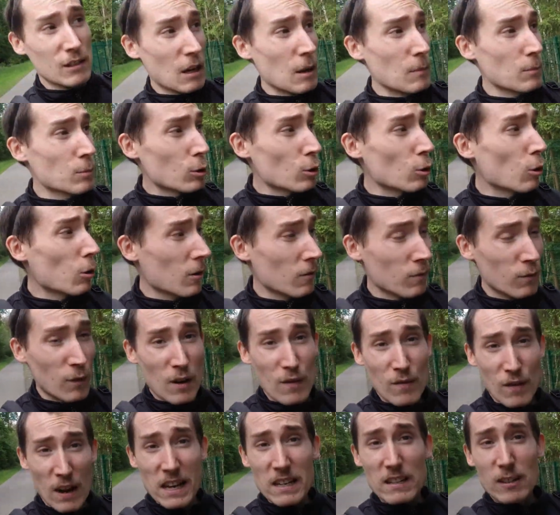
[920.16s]
some sort of
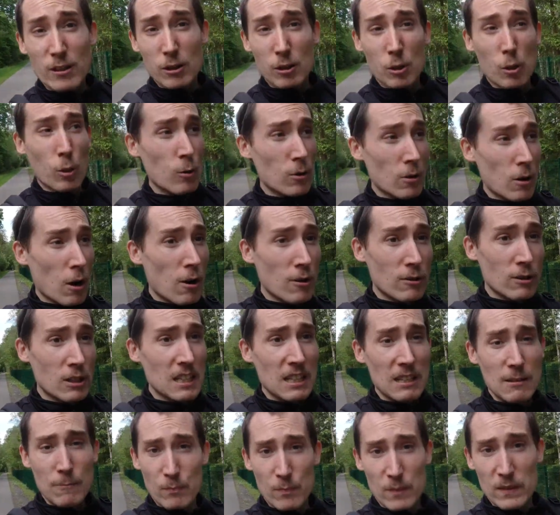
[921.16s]
event is going on
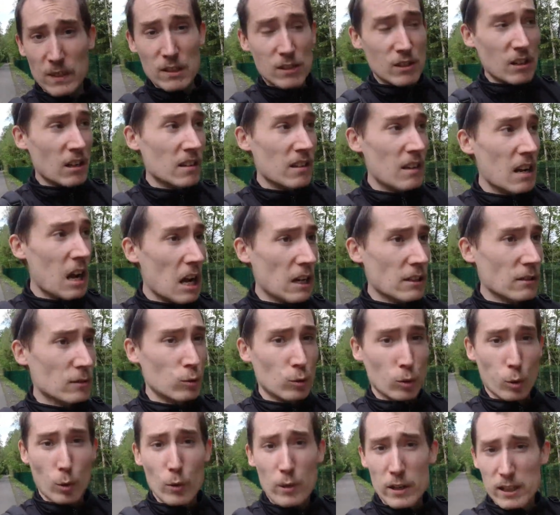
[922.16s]
here. These are
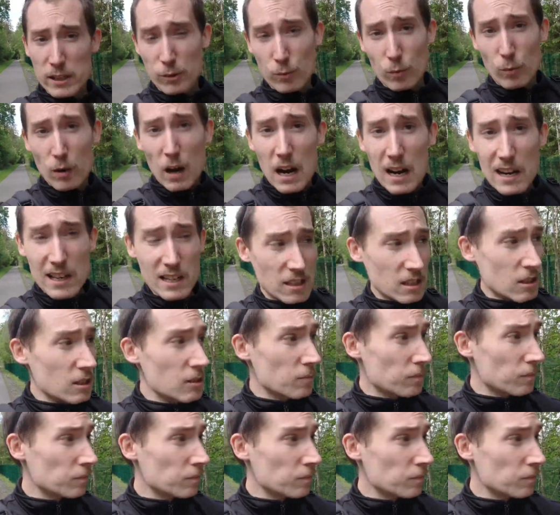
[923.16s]
not tourist rides,